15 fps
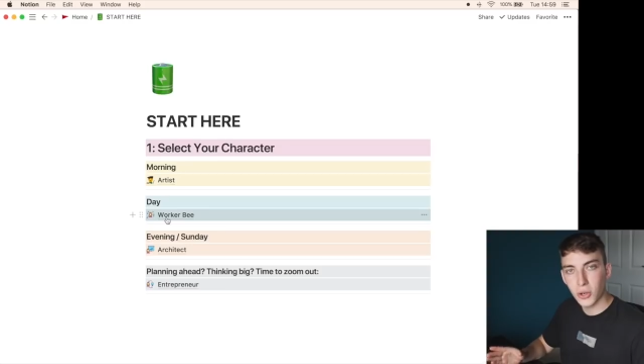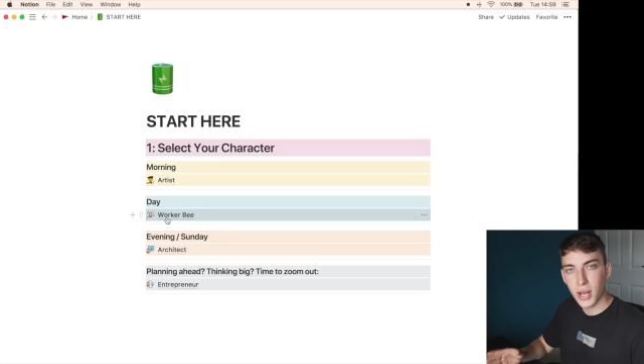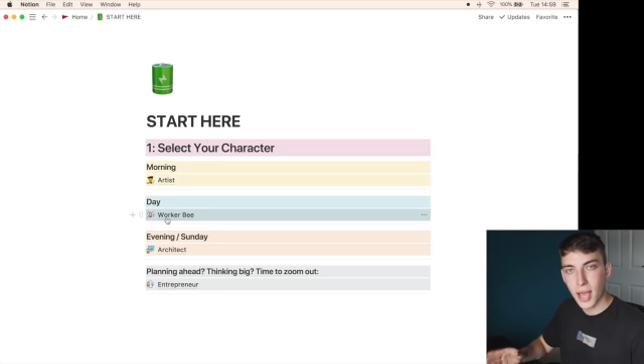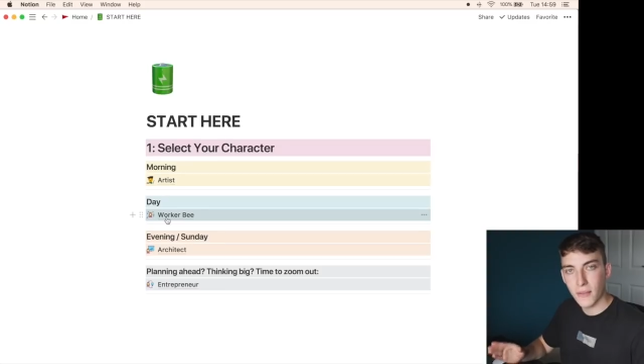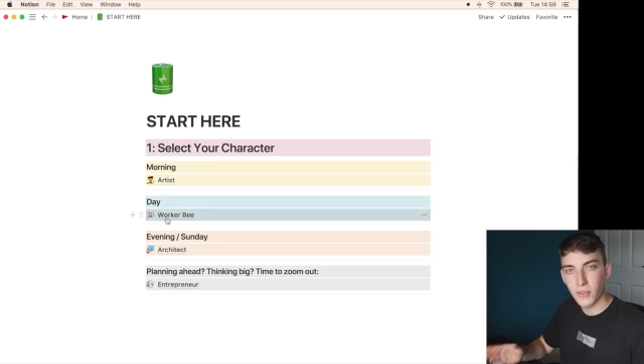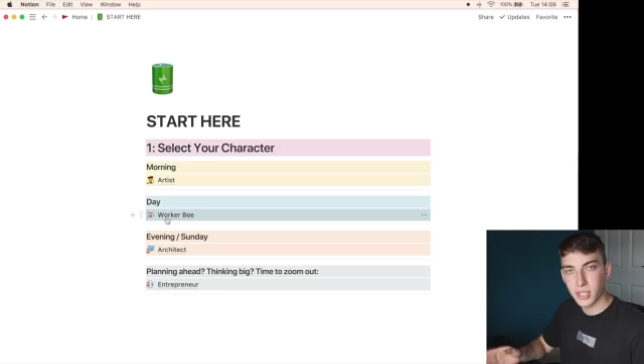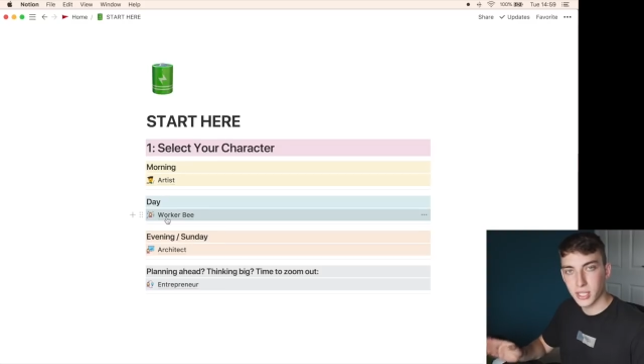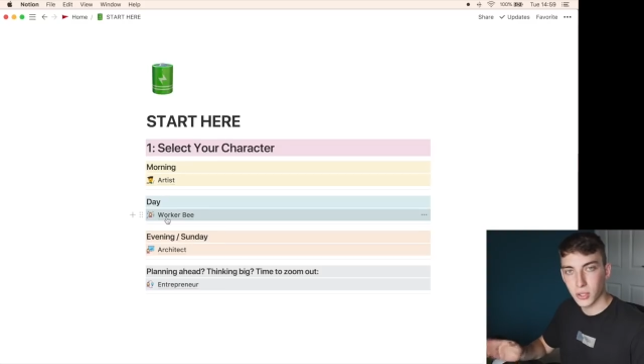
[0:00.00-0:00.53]
on
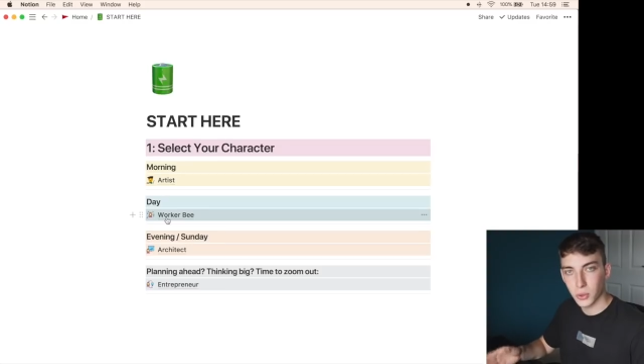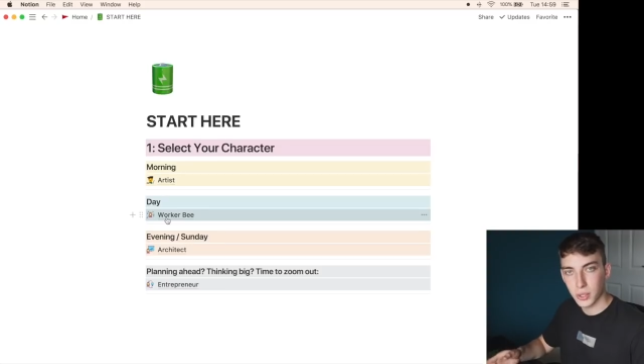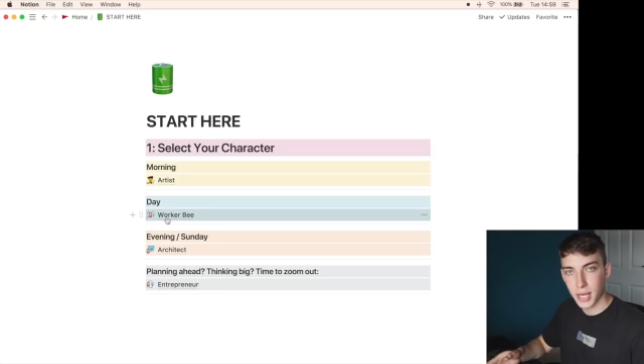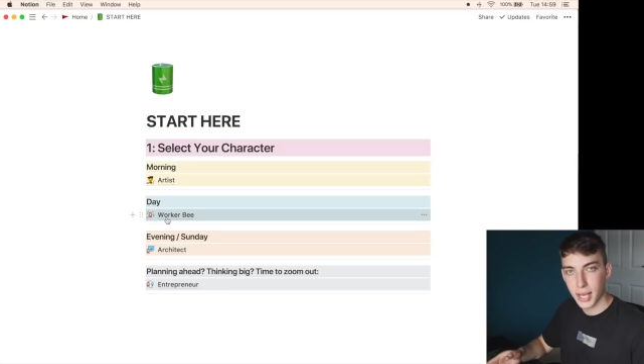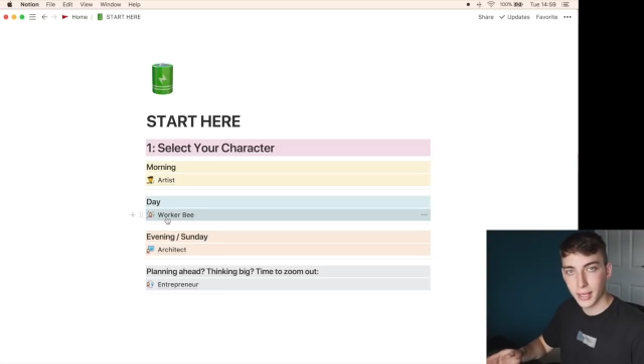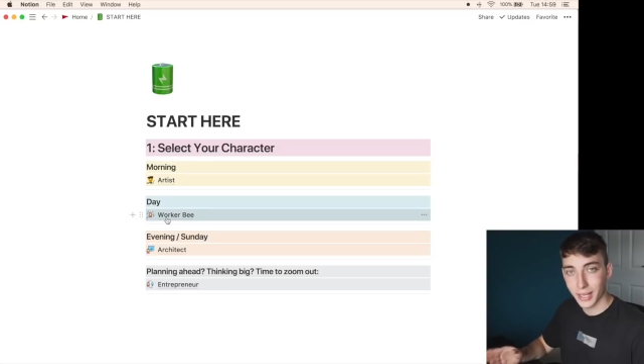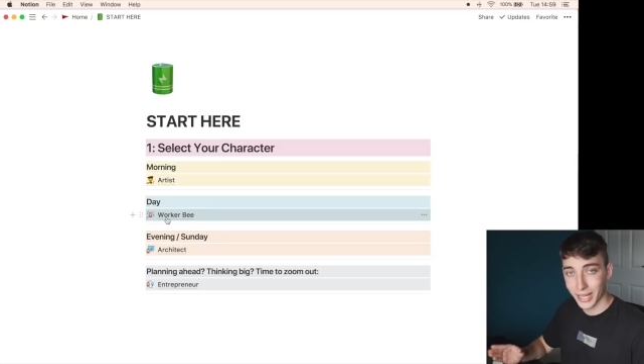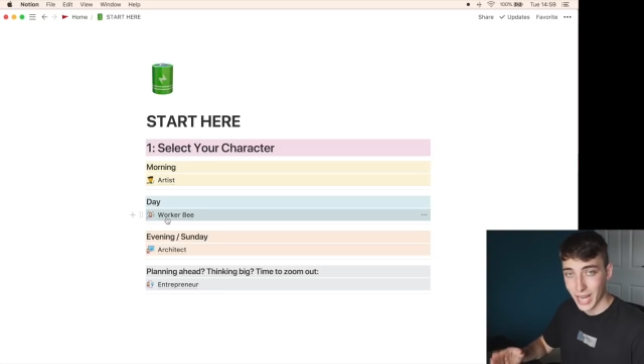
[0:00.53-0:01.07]
every single
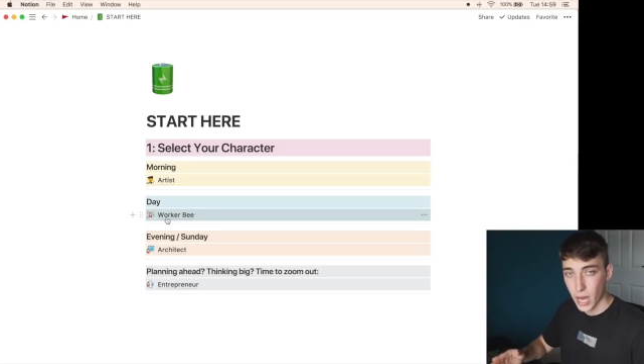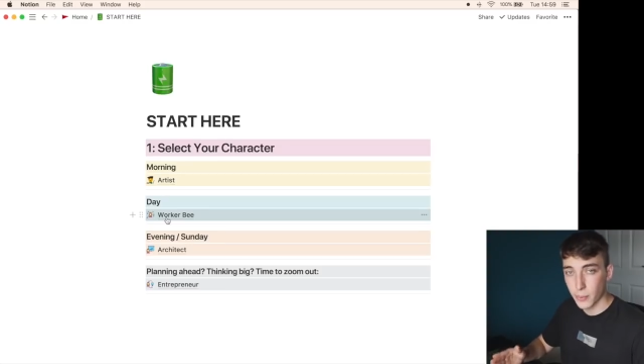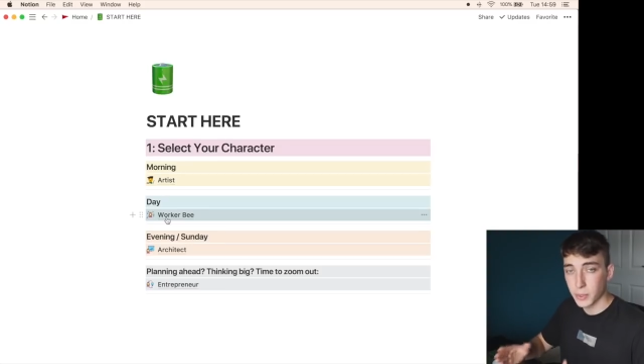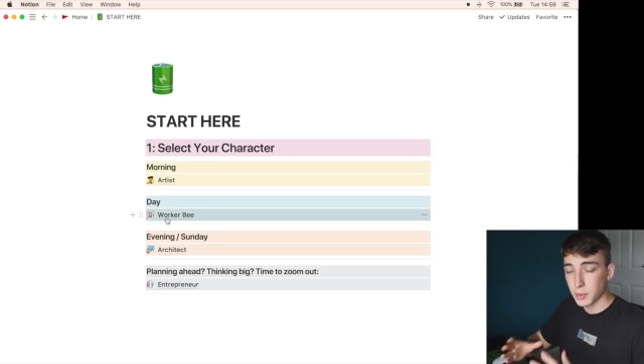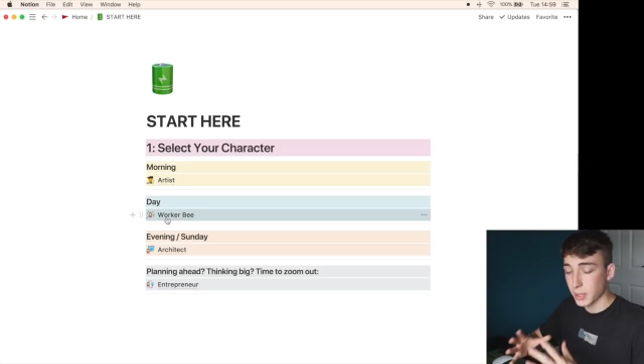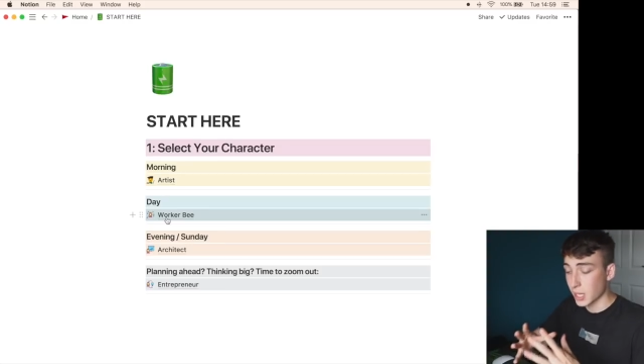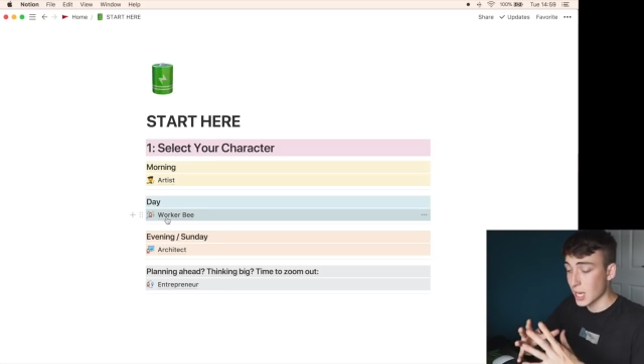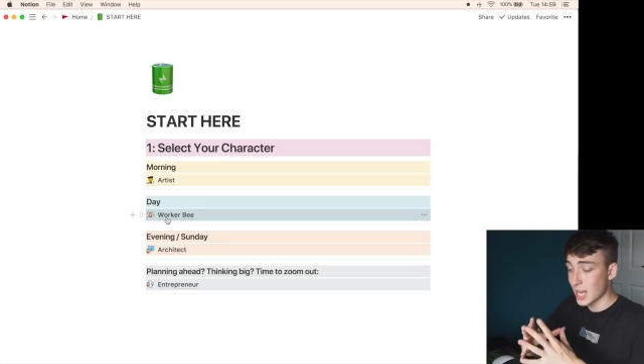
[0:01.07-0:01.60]
day. It
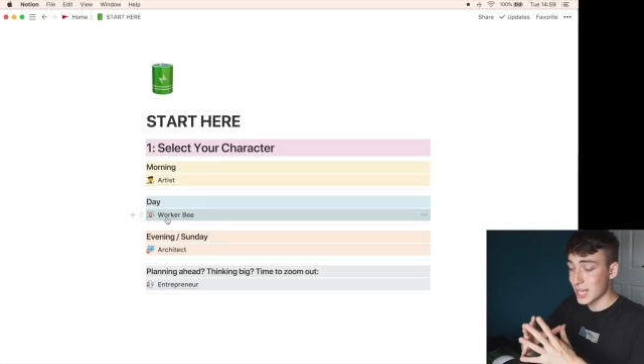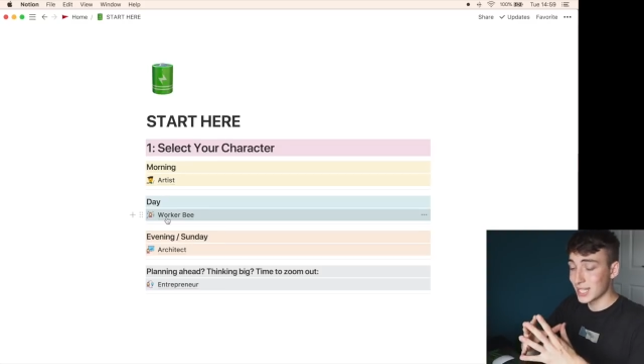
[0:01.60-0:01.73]
helps me